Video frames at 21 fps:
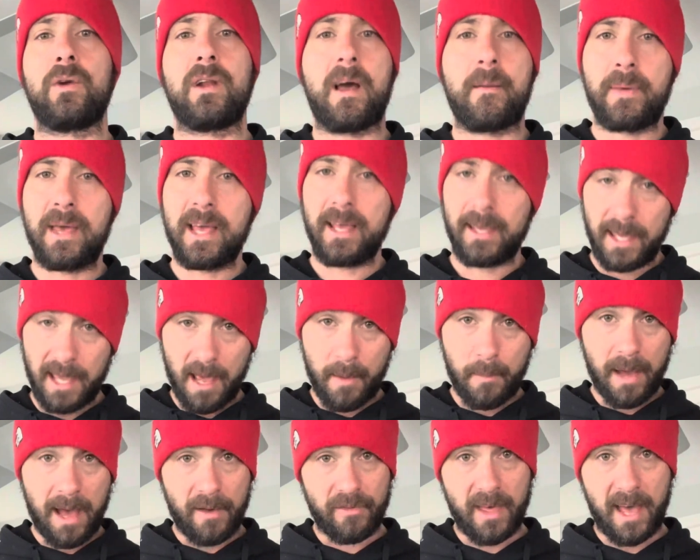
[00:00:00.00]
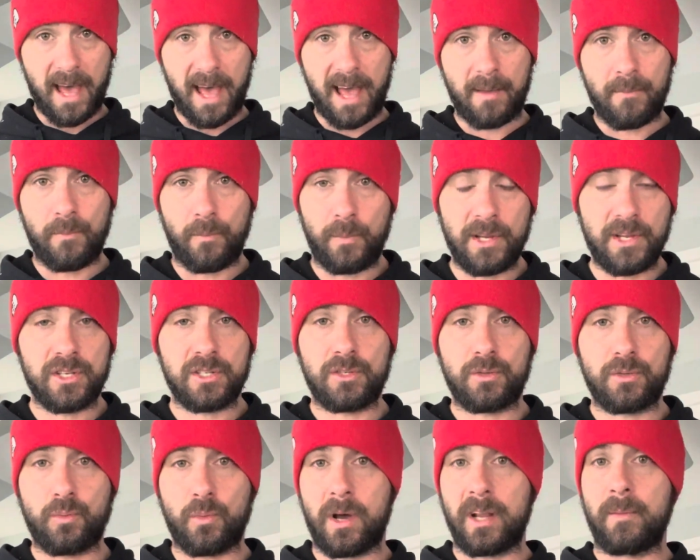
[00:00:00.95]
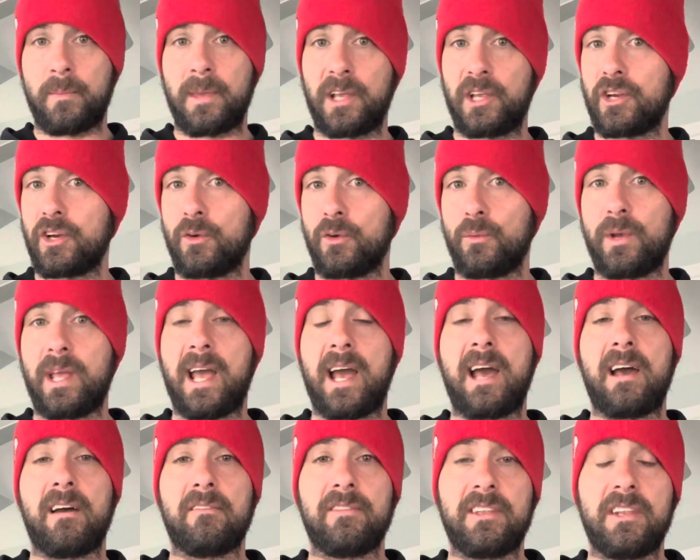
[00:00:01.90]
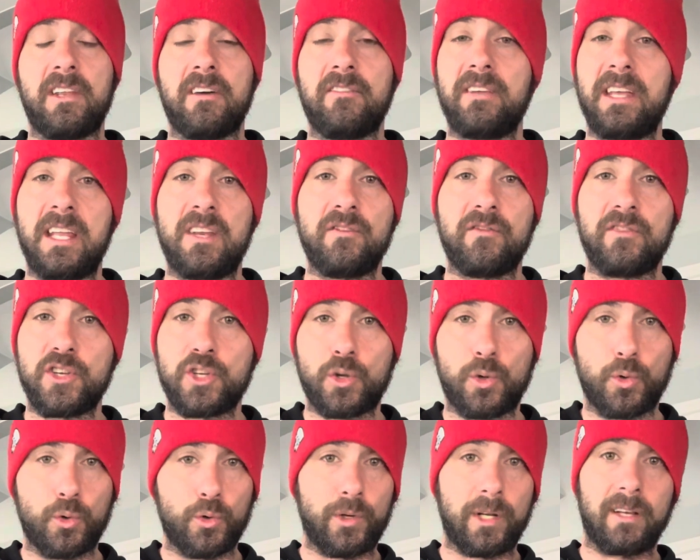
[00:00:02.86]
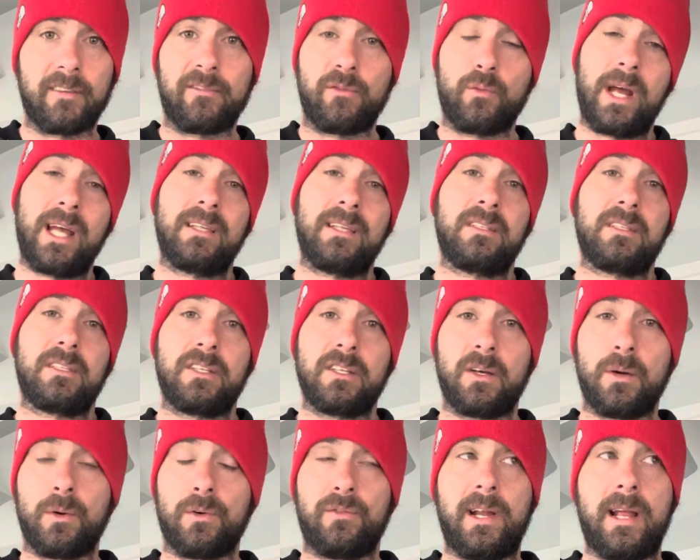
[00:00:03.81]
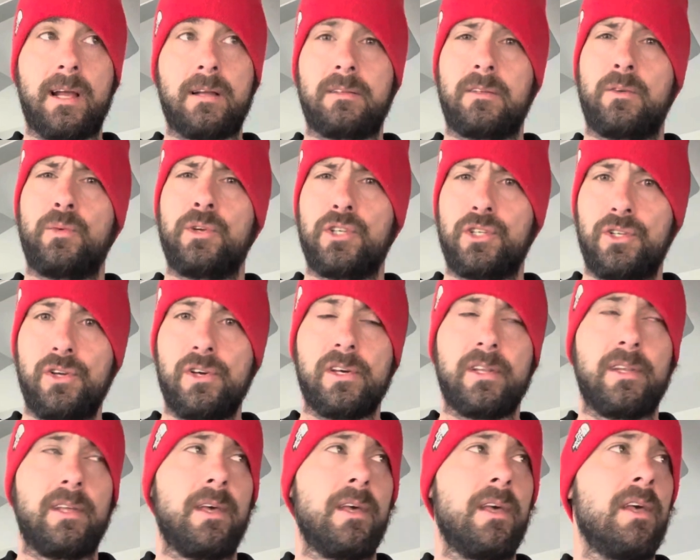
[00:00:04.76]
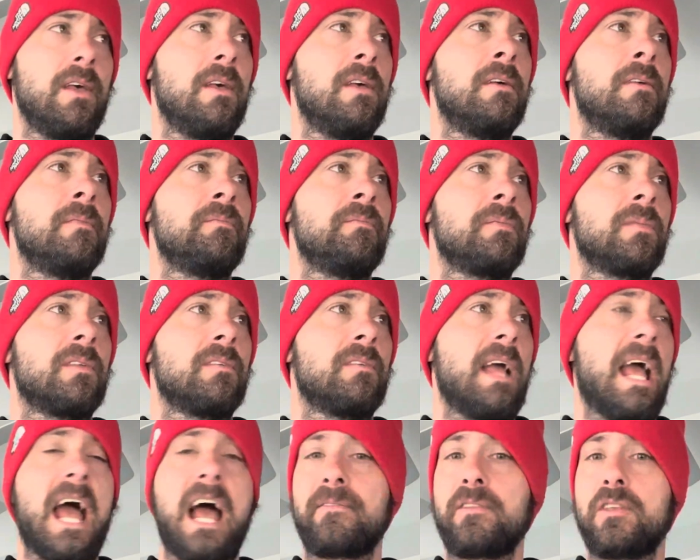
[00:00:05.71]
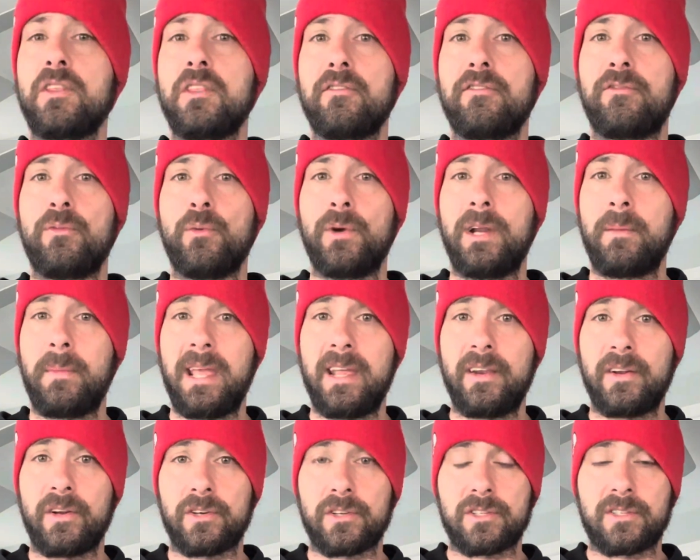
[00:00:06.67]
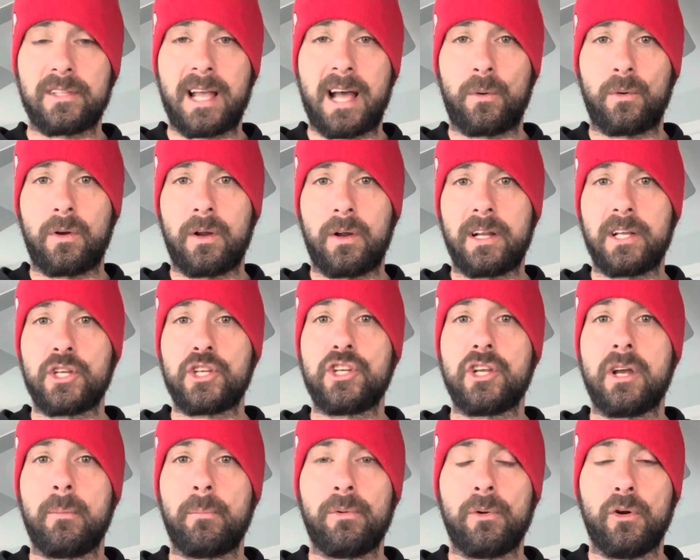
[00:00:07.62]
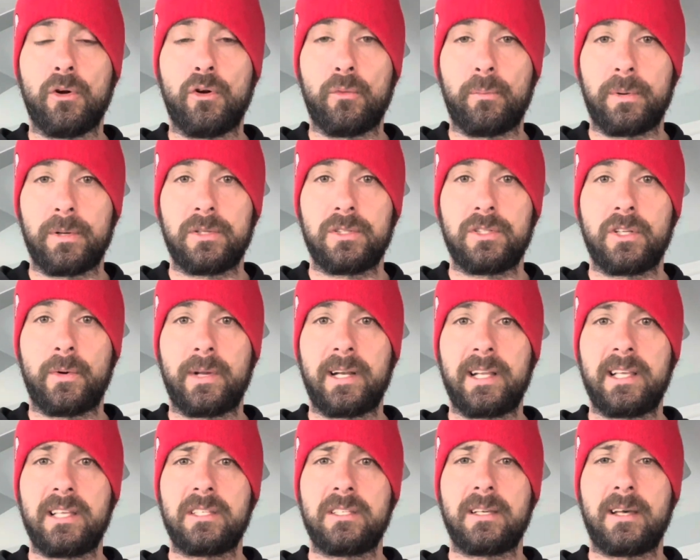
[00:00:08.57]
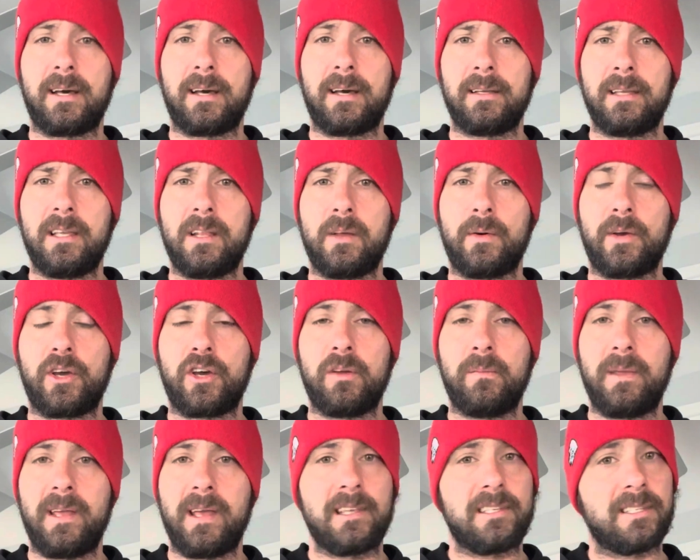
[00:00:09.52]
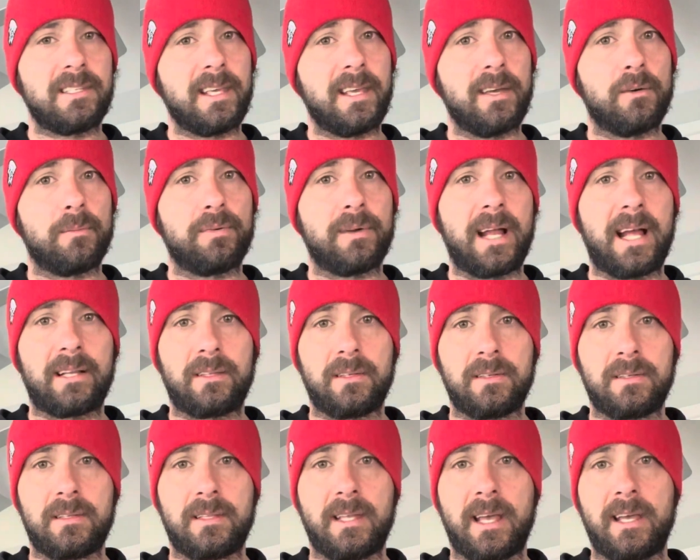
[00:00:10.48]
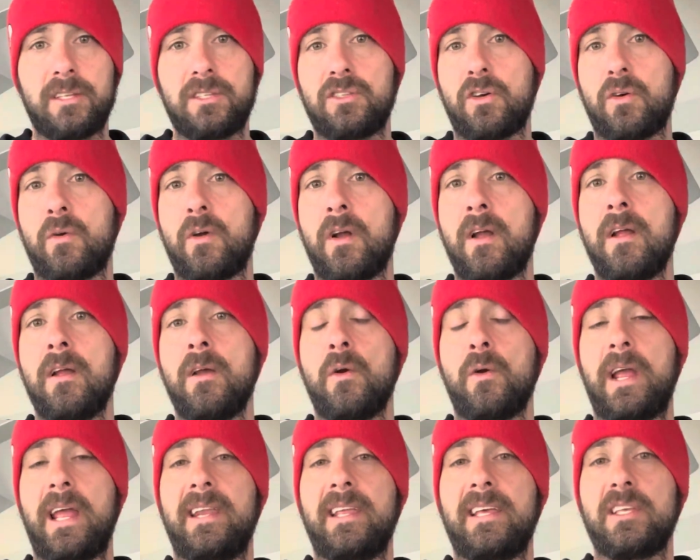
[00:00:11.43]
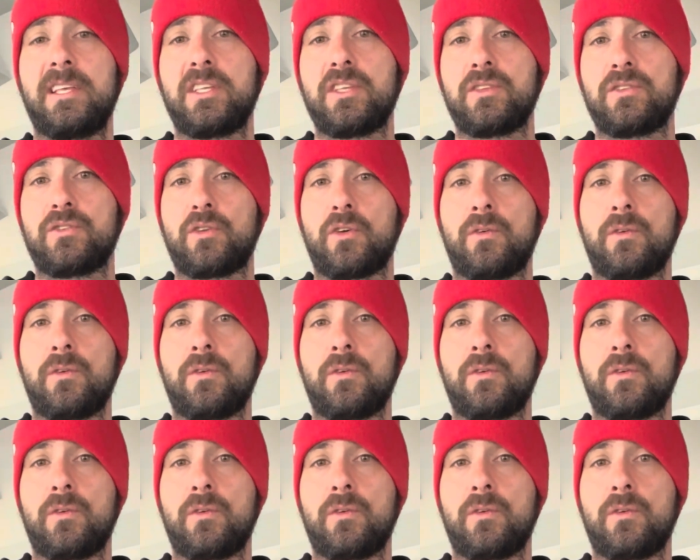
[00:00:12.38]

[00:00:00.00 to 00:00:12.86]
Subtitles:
picky about that. We just want to make sure we have enough inventory of weights to go around, and we should. After the 40 meters, now we're on a jump rope. So it is, it could be a skill practice day. So it is